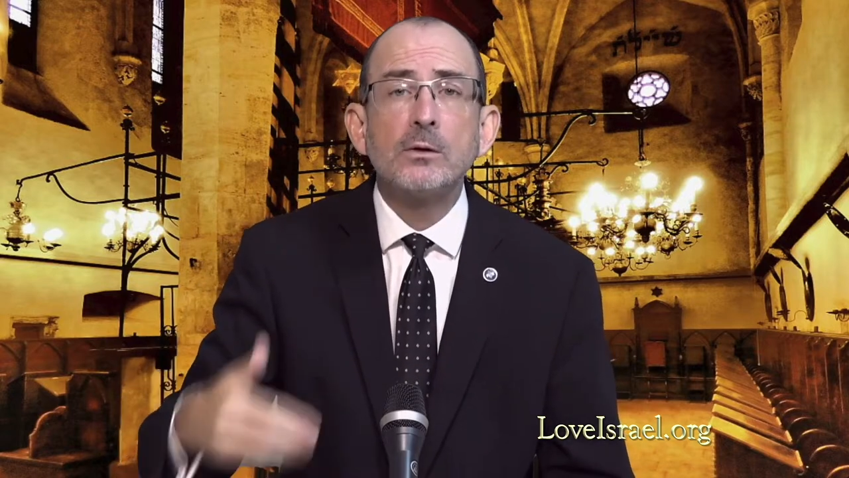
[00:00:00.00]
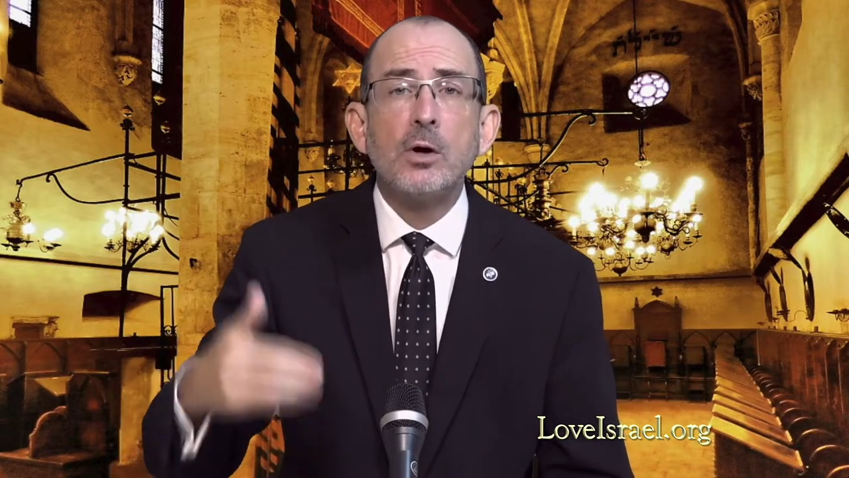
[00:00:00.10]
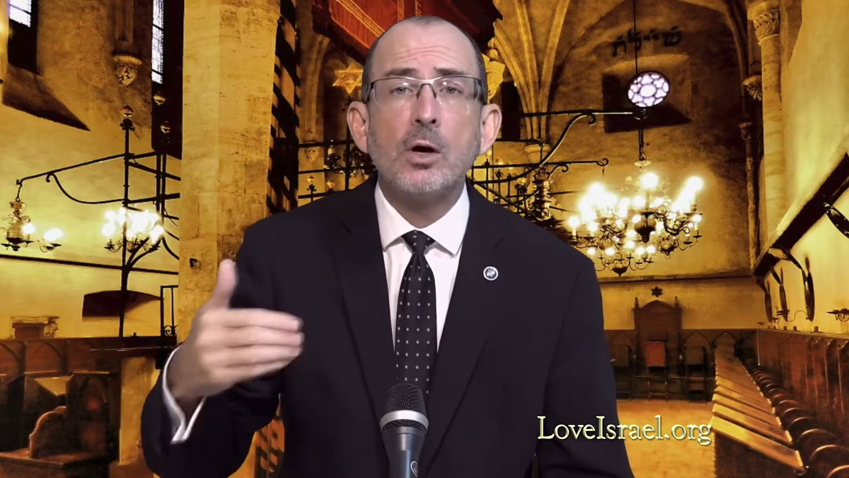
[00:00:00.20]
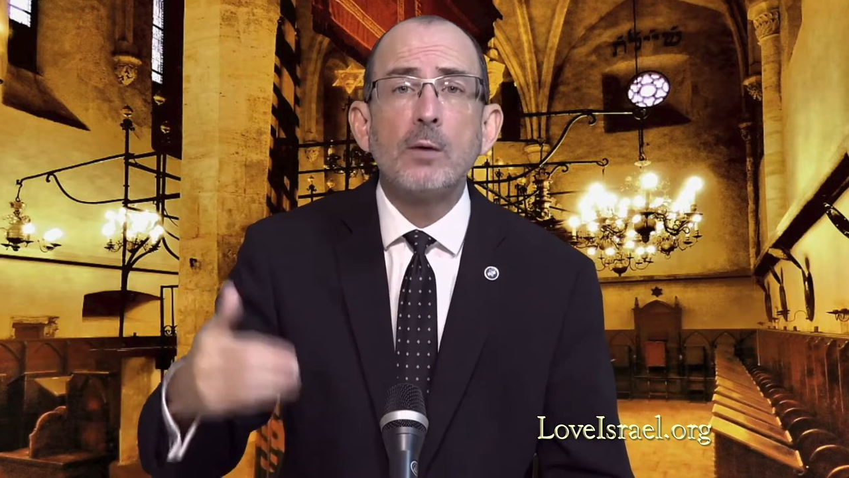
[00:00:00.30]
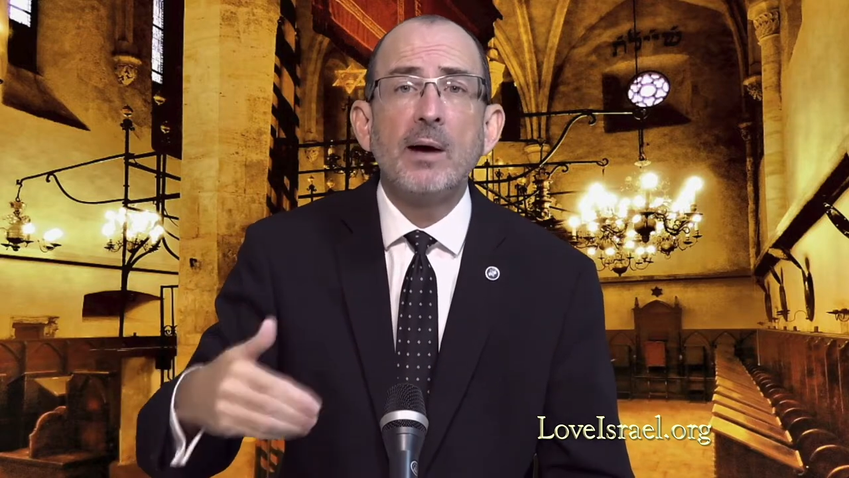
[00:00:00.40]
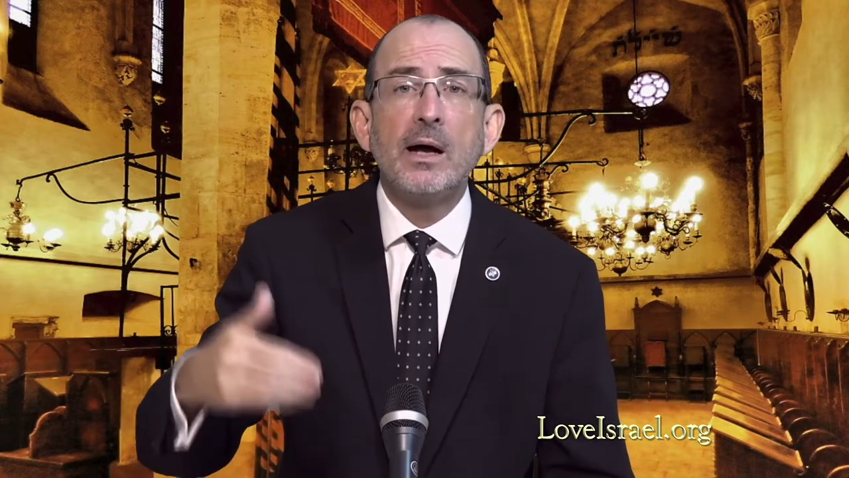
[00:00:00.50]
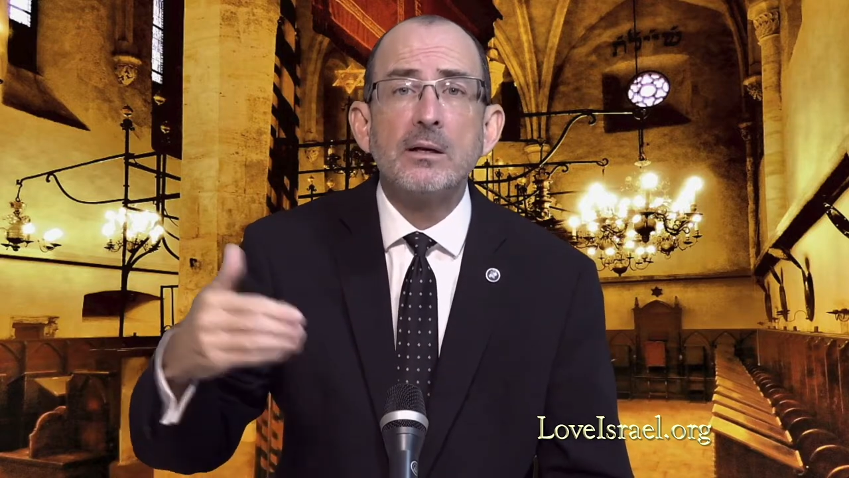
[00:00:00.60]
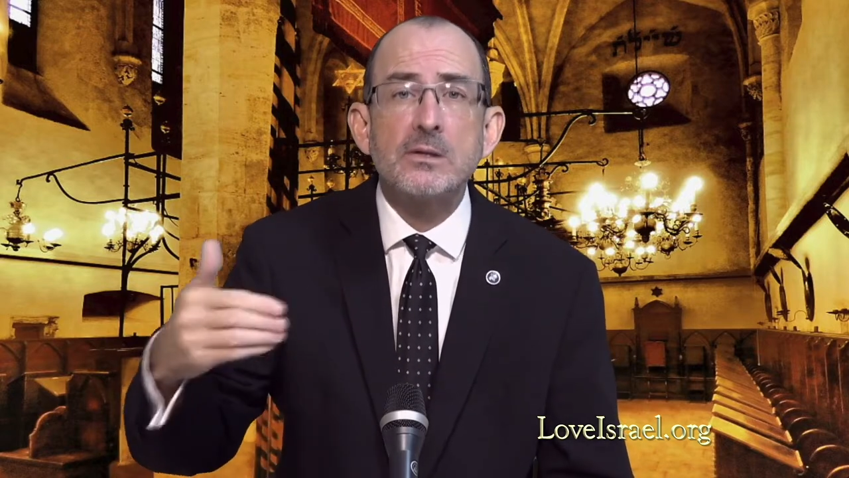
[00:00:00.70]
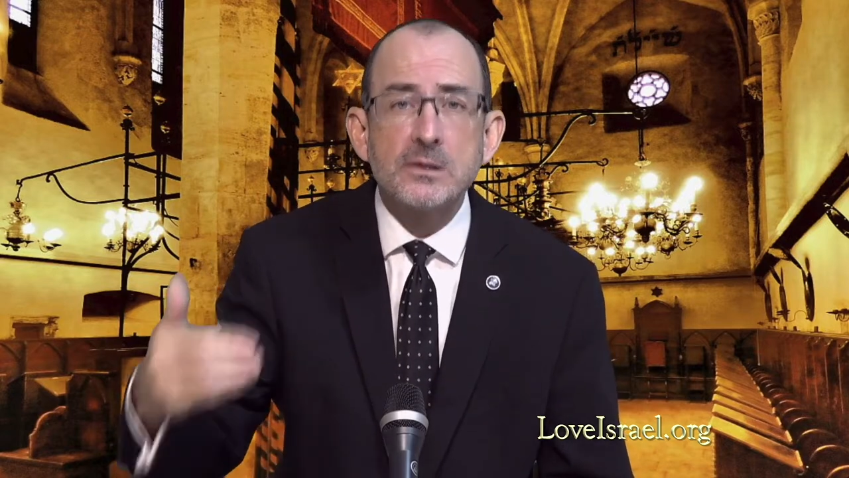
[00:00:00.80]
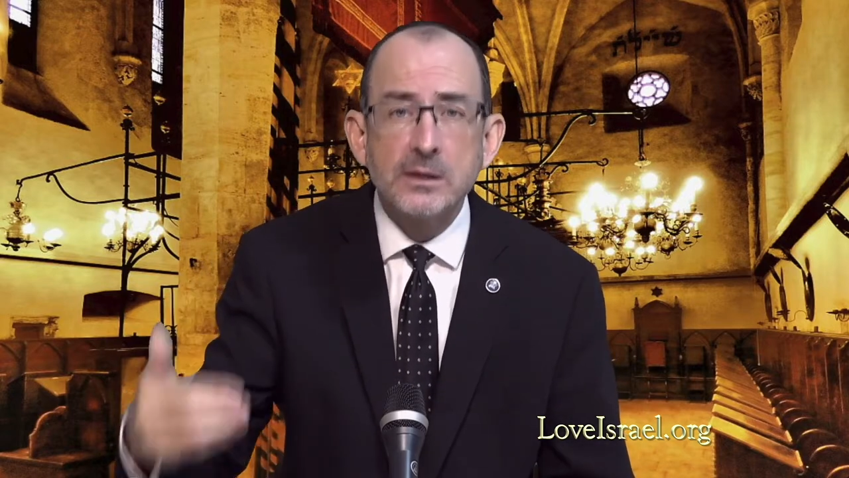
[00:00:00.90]
talk
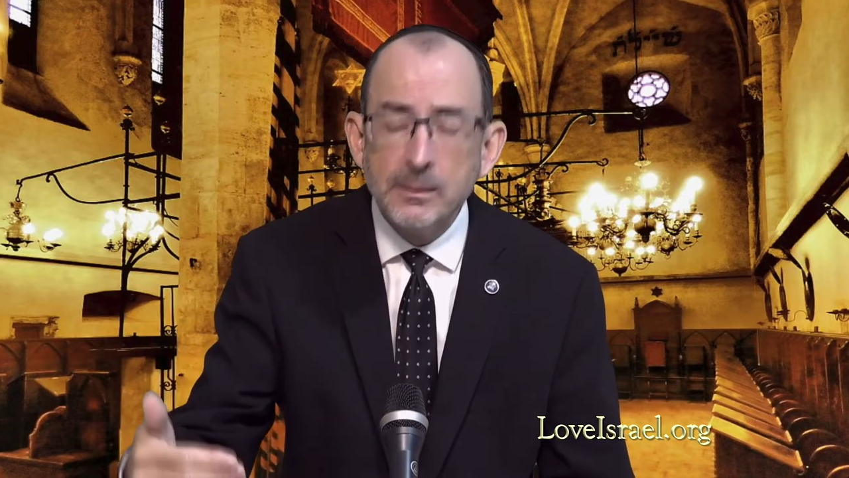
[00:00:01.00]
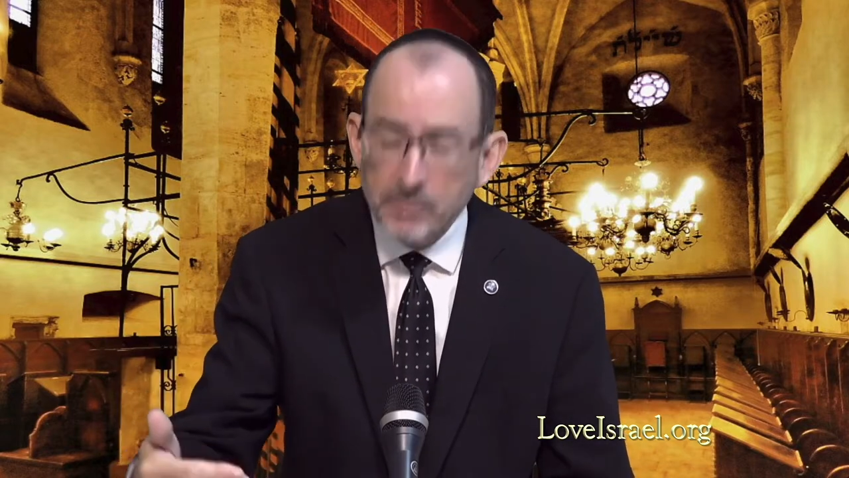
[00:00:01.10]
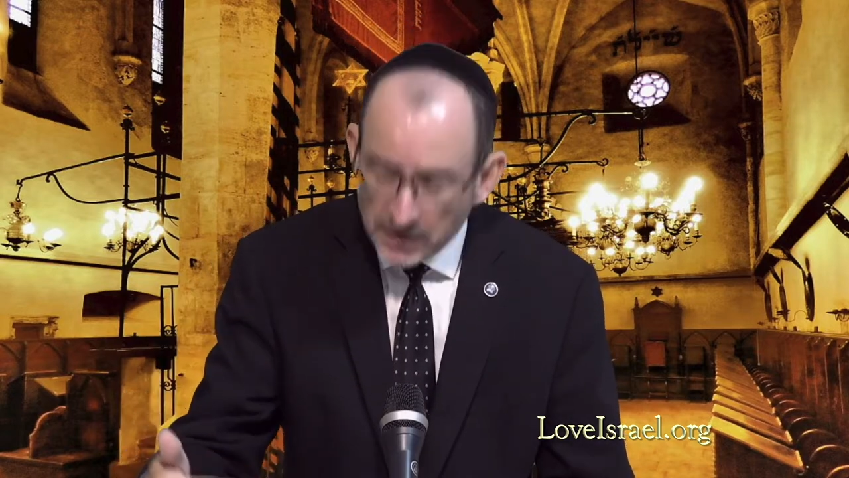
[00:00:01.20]
about sleep?